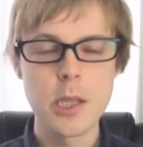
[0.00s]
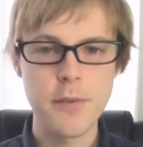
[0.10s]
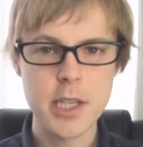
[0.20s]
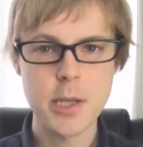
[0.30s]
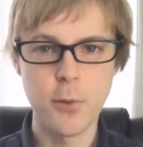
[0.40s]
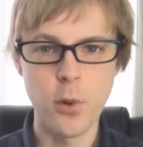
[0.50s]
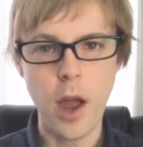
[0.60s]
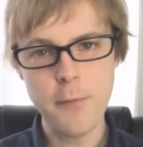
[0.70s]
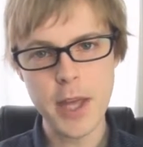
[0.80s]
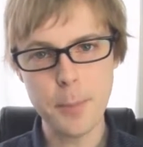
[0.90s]
So first of all,
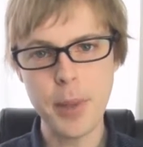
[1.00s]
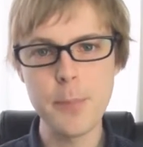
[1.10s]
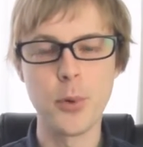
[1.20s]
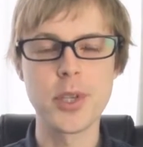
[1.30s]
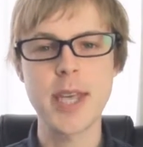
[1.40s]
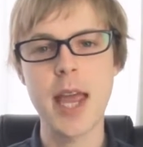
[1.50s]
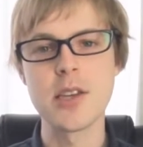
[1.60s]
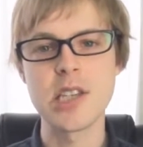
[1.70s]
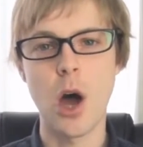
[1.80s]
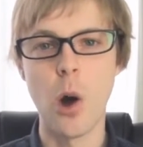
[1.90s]
I think people
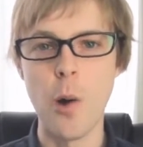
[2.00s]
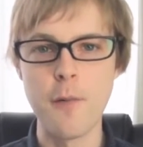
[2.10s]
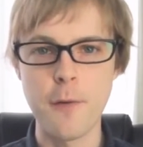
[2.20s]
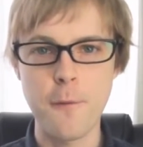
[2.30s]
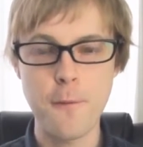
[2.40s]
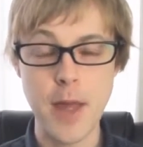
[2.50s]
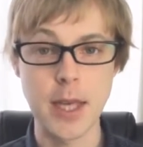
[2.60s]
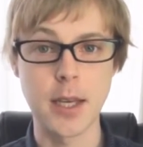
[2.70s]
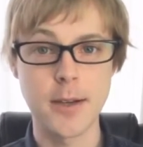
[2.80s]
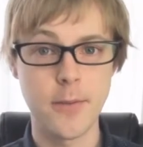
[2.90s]
tend to
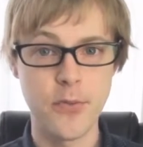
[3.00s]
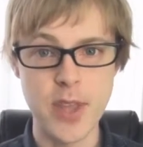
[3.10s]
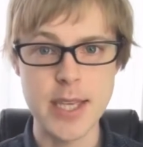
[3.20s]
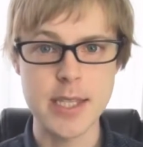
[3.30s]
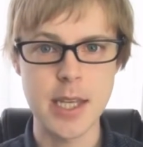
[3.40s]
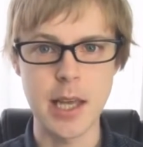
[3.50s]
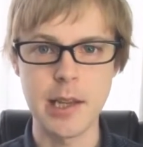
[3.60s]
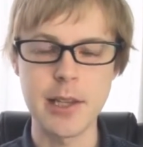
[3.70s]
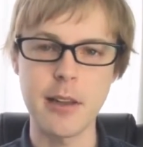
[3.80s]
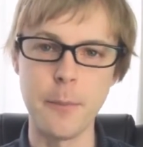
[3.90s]
overthink this a
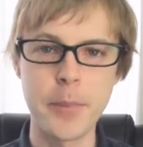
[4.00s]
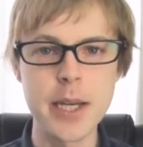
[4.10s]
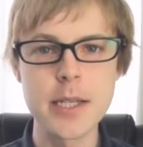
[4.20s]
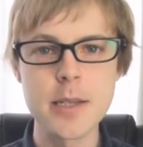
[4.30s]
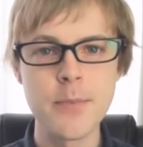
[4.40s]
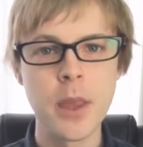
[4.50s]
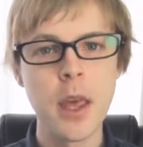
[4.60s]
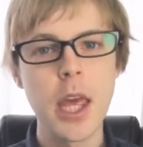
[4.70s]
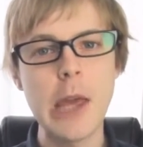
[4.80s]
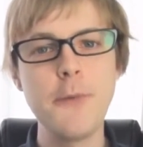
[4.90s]
little bit.
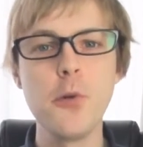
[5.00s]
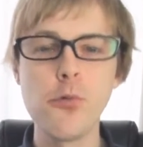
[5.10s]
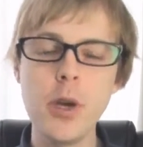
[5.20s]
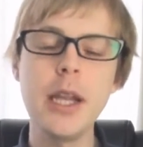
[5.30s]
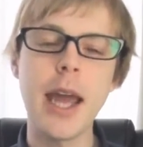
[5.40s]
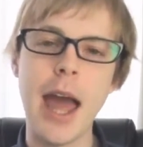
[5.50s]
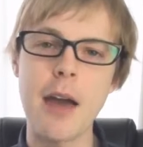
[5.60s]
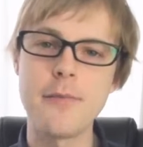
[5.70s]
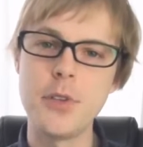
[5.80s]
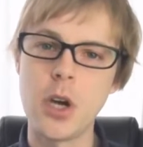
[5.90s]
If you really
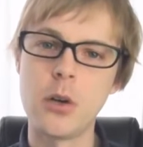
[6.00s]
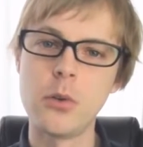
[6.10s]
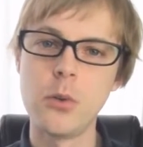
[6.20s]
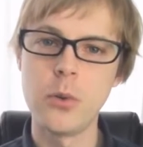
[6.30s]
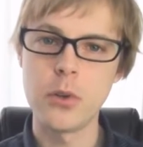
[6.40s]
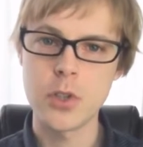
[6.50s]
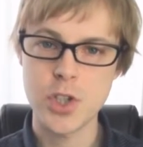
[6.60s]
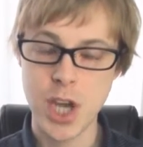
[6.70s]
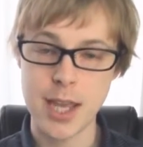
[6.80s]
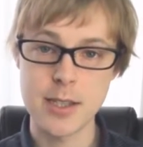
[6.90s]
have no
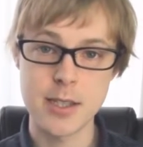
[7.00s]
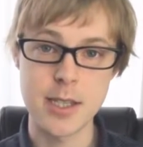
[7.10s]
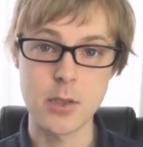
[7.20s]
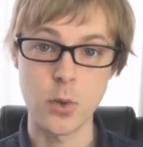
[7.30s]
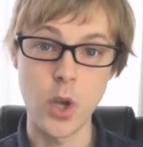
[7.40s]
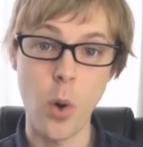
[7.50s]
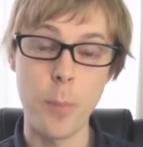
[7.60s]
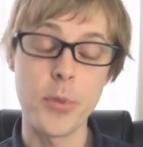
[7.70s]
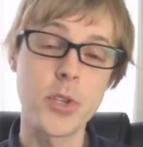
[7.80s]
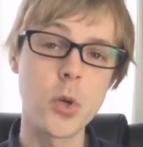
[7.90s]
chances or no
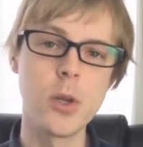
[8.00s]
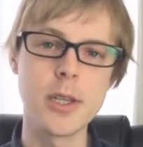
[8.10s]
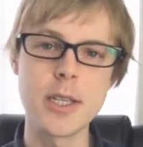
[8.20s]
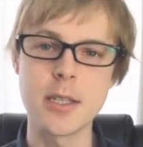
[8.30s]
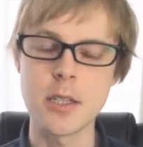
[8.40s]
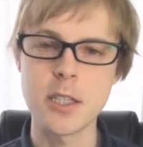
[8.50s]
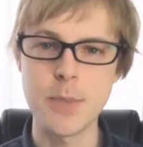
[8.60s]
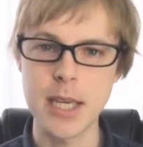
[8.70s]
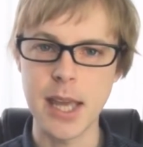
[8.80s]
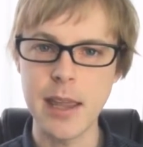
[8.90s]
opportunities to
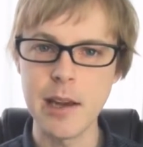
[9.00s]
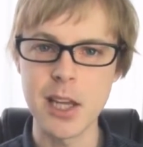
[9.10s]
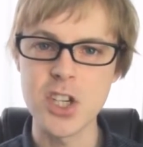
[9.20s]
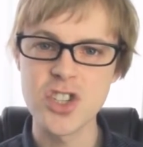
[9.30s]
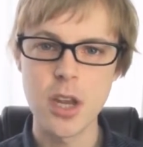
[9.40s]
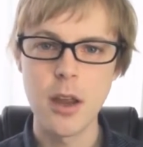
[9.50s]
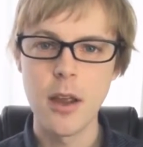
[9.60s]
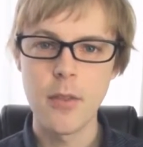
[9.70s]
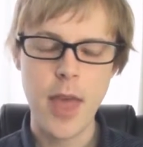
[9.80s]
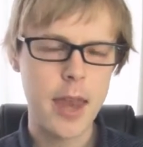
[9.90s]
speak English,
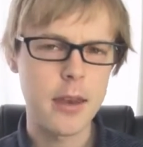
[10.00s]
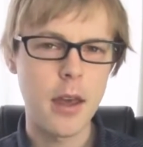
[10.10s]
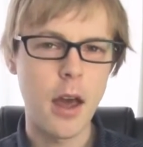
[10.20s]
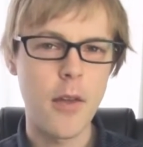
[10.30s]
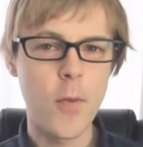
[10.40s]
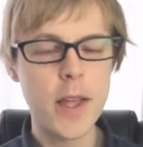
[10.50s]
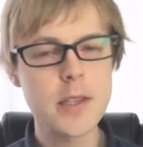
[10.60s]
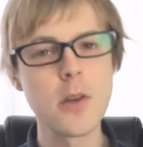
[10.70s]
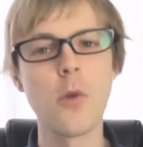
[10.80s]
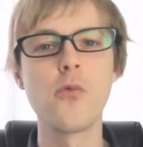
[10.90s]
then
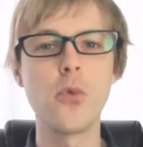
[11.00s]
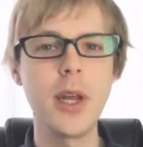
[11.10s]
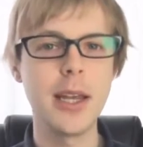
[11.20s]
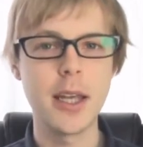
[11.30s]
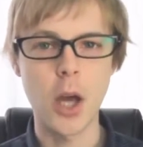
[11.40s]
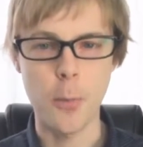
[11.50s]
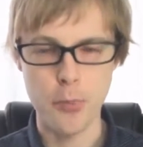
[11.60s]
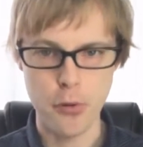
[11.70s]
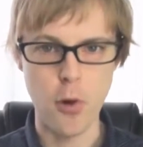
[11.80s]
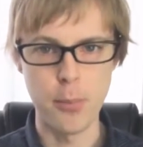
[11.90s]
that's not really a
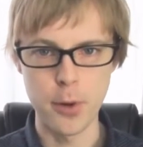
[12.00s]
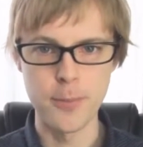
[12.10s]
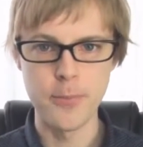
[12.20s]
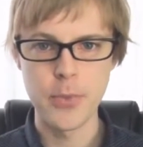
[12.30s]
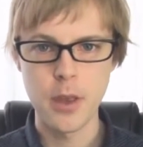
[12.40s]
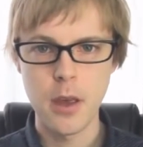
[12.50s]
problem.